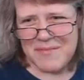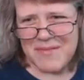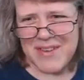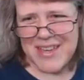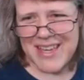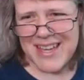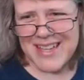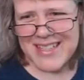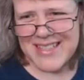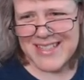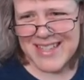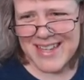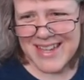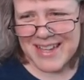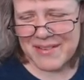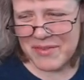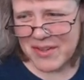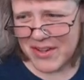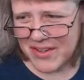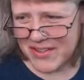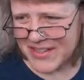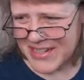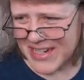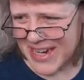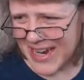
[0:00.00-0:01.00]
because uh,
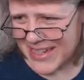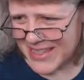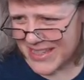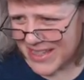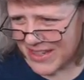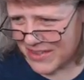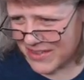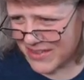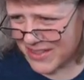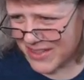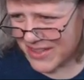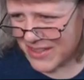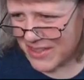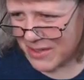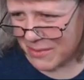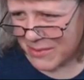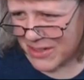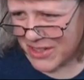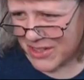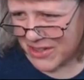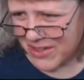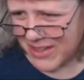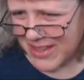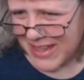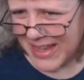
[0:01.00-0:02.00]
Peter Jackson uses so
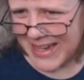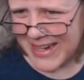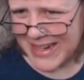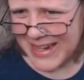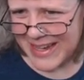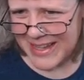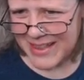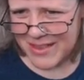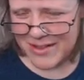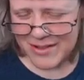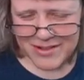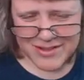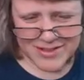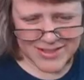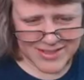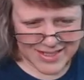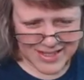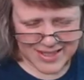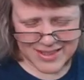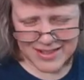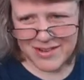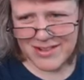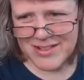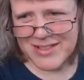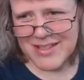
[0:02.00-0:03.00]
much good lighting in those,
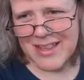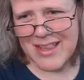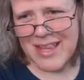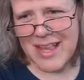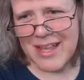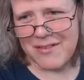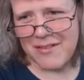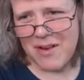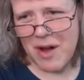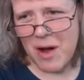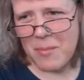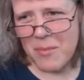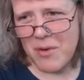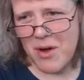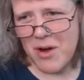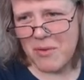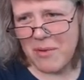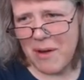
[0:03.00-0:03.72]
and there's a lot of armor and